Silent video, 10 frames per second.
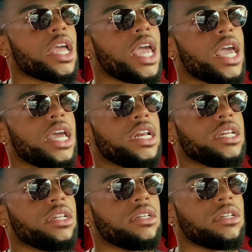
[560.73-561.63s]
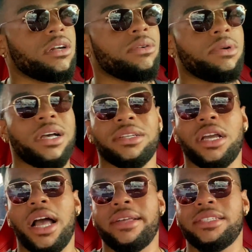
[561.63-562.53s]
And, oh,
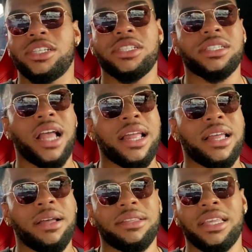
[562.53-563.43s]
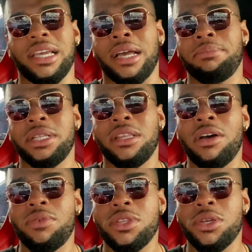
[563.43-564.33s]
I think I'm in
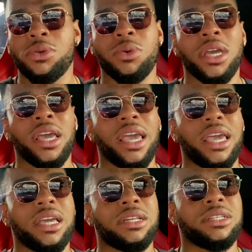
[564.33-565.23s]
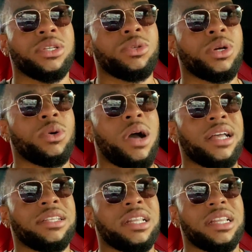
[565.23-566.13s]
love with you. And, you know,
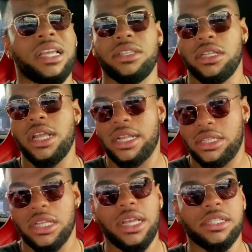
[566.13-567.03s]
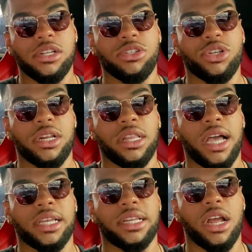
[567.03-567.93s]
then they start trying to
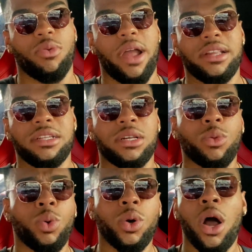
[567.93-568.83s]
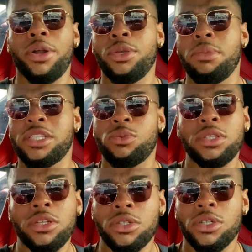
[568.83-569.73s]
lock it down, right? Well, are you messing with
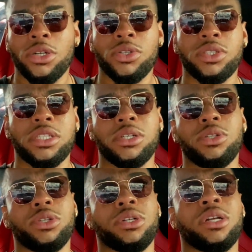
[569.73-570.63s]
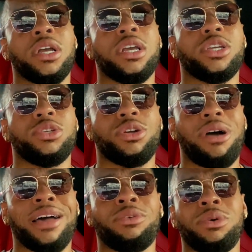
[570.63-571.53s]
other girls still? Or, you know,
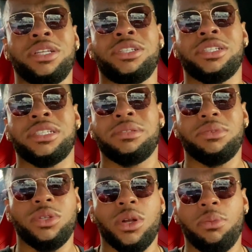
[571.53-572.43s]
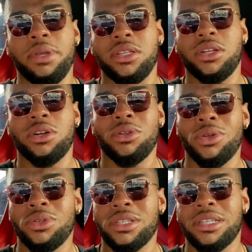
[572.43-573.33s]
I don't want to just, you know, be the girl
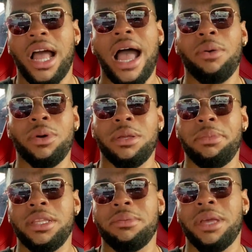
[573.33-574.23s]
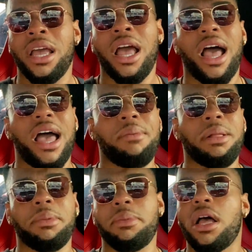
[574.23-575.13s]
on this. I want to be the man. Blah,
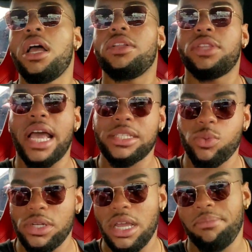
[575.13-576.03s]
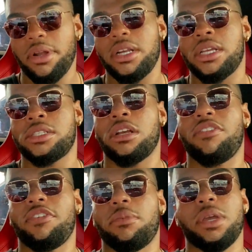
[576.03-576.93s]
blah, blah. That's when they bring that
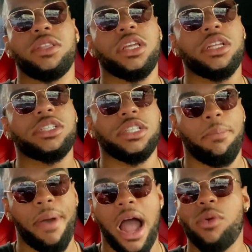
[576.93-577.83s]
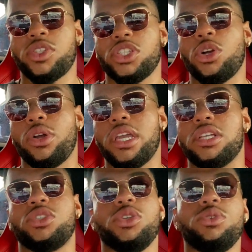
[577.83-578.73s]
stuff up. And then it's the power's in your
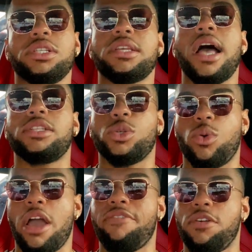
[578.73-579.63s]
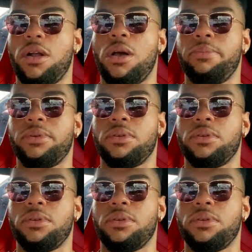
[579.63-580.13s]
hands. Do you decide to wife her up?